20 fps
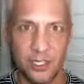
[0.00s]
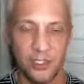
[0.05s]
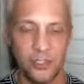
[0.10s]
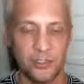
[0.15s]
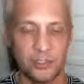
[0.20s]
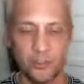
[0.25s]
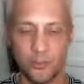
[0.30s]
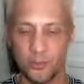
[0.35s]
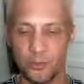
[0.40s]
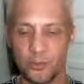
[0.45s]

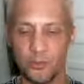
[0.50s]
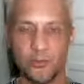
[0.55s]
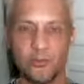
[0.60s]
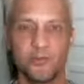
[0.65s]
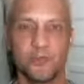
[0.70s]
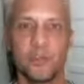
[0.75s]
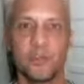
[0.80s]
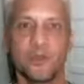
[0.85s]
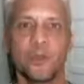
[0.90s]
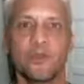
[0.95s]
to
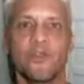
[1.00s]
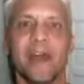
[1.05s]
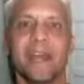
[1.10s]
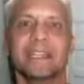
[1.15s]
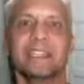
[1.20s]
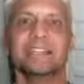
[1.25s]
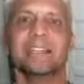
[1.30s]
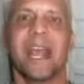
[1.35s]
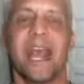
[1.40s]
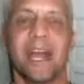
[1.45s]
feel
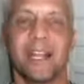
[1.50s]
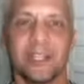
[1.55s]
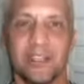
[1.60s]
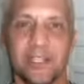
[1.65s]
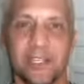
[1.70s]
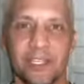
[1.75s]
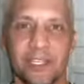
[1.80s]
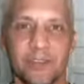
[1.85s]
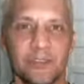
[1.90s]
vitality,